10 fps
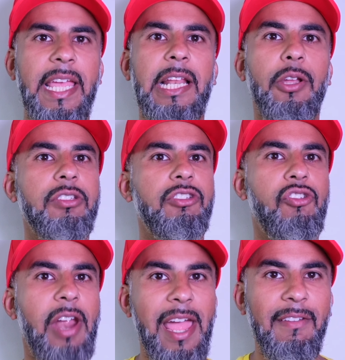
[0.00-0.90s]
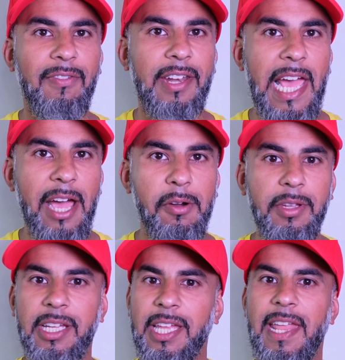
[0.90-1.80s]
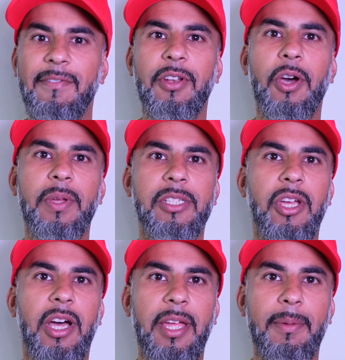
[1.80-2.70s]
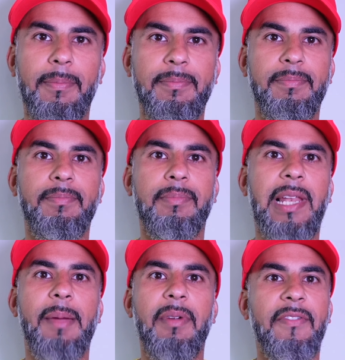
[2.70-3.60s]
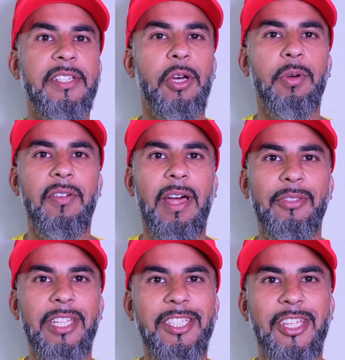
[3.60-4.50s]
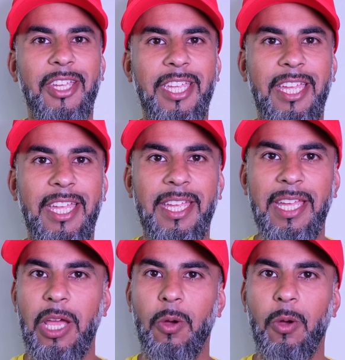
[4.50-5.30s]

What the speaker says: It looks dry for now. You can never know. It's got a climate of its own around this circuit.